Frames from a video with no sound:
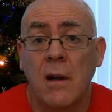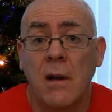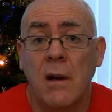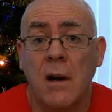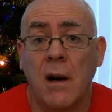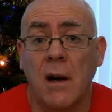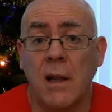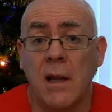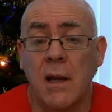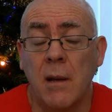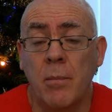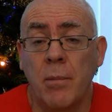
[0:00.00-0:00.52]

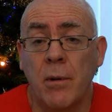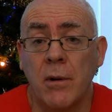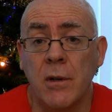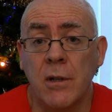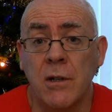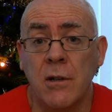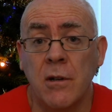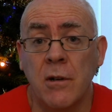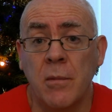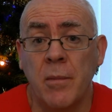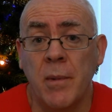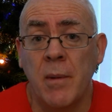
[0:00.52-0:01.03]
had they put us
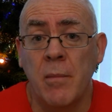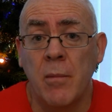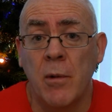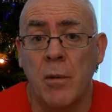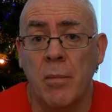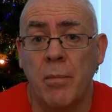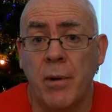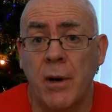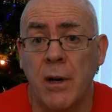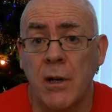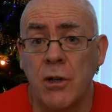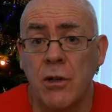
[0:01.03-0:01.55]
under a bit more
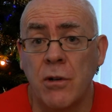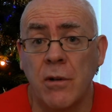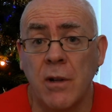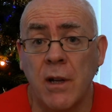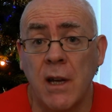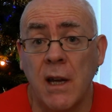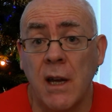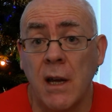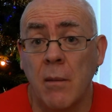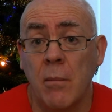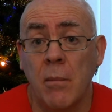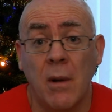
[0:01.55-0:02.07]
pressure and the
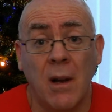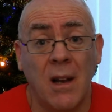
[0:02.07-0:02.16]
game